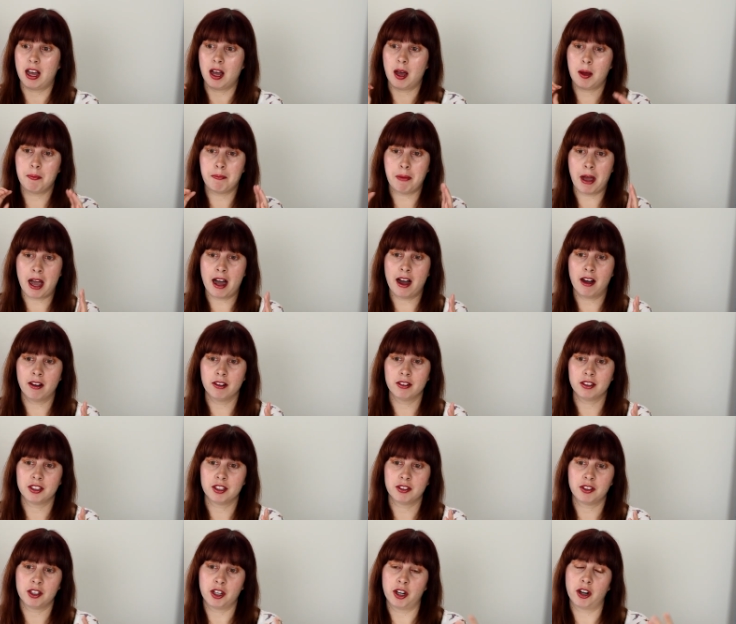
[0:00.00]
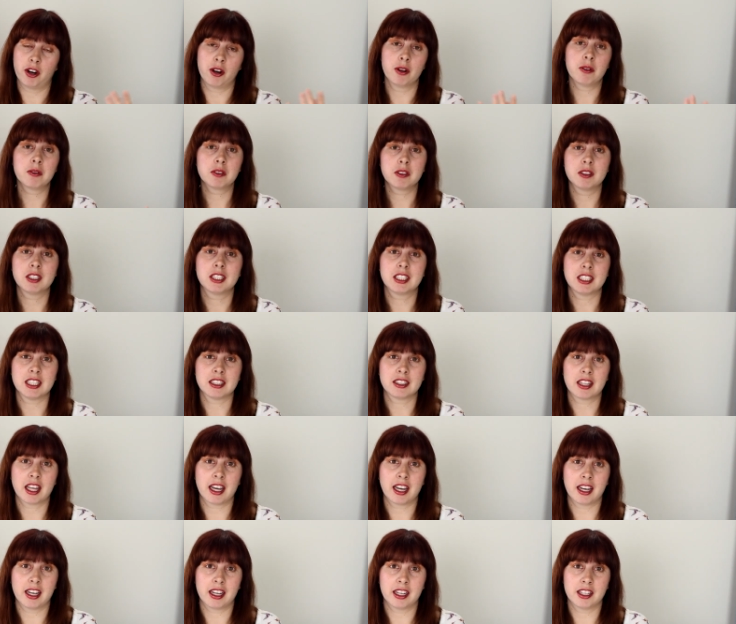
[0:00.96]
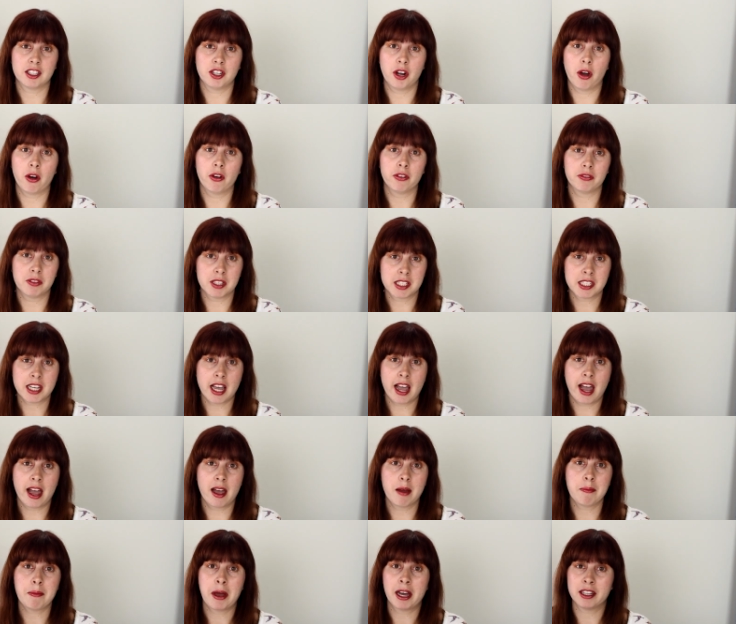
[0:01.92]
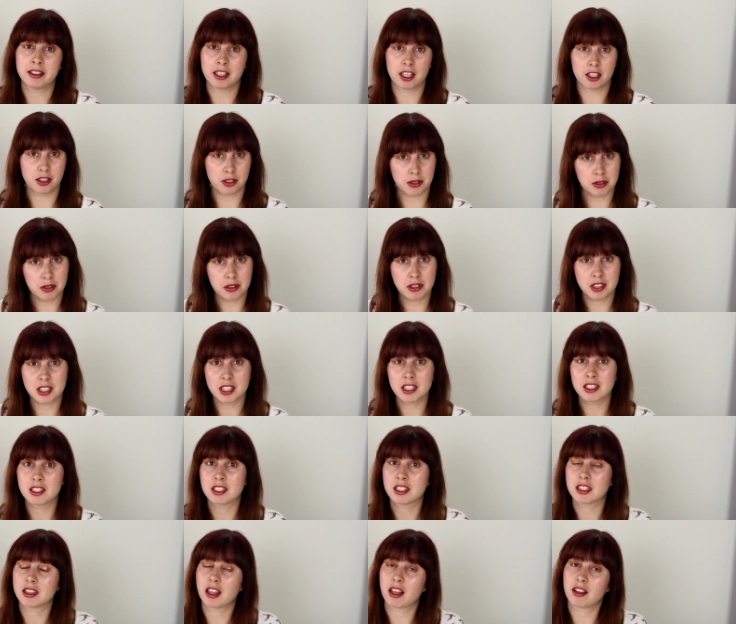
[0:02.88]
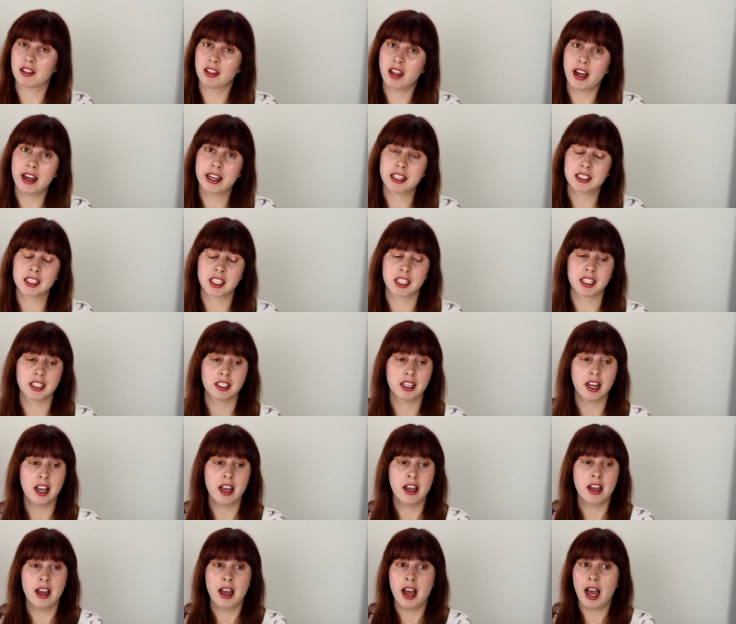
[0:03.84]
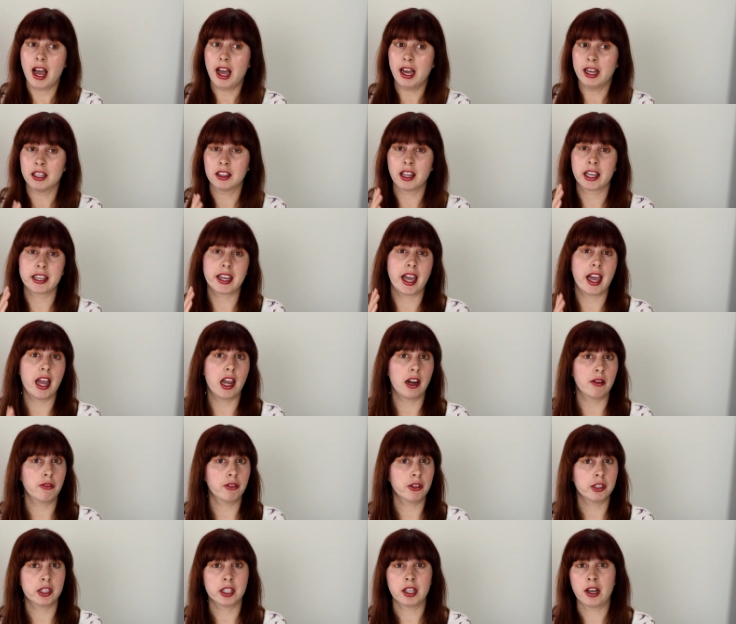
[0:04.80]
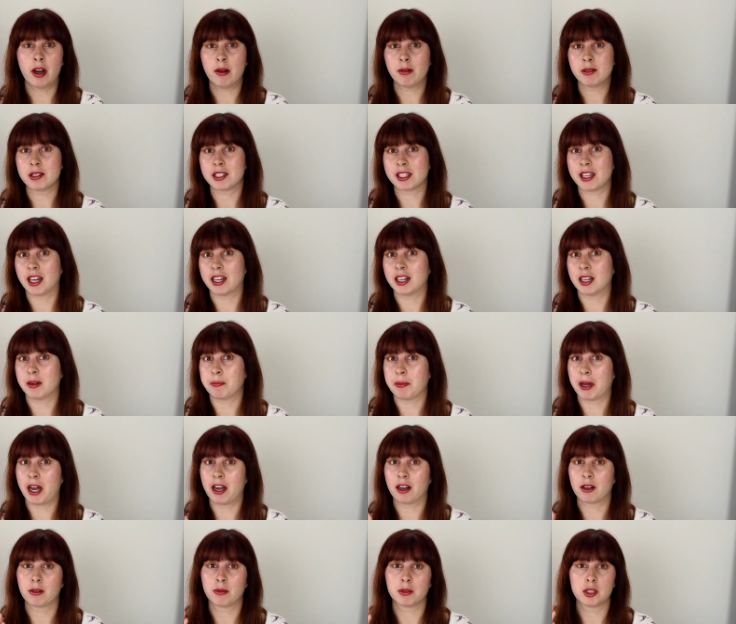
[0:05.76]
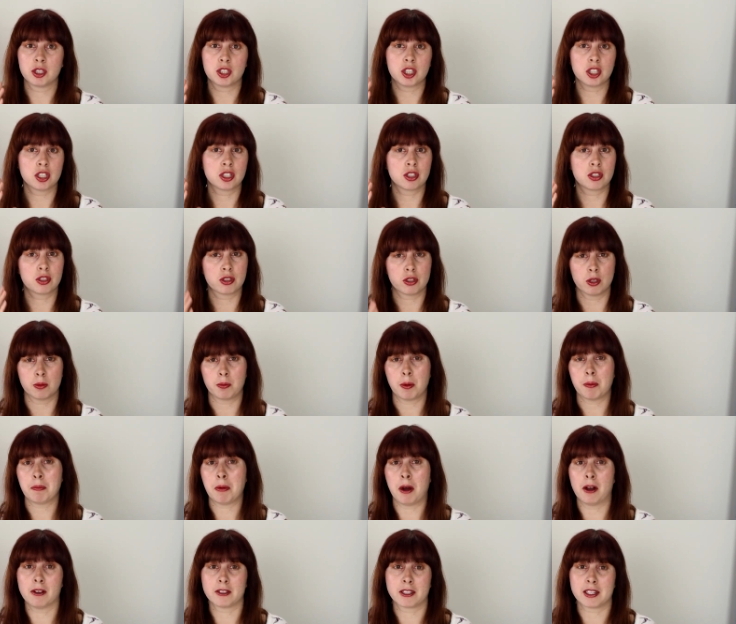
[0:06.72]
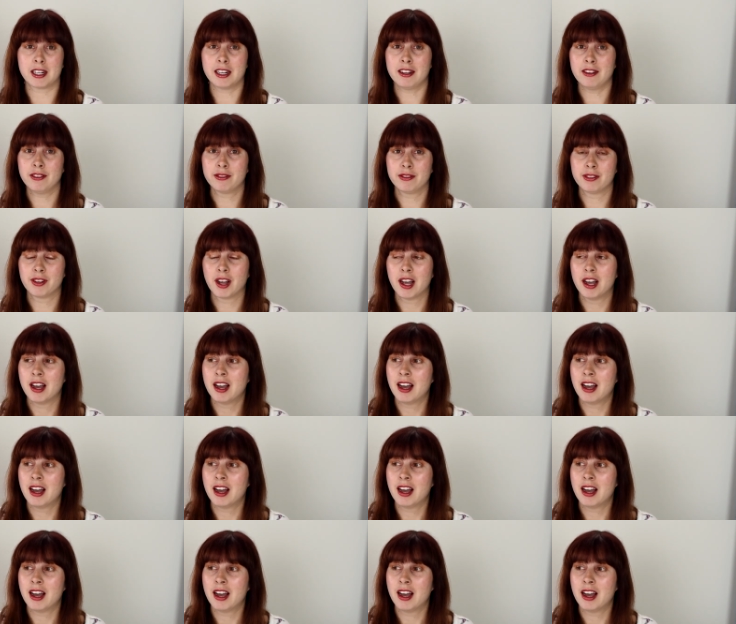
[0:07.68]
about, you know, did they know of this amp, had they used it, did they like it, and like everything I was getting back was just super positive.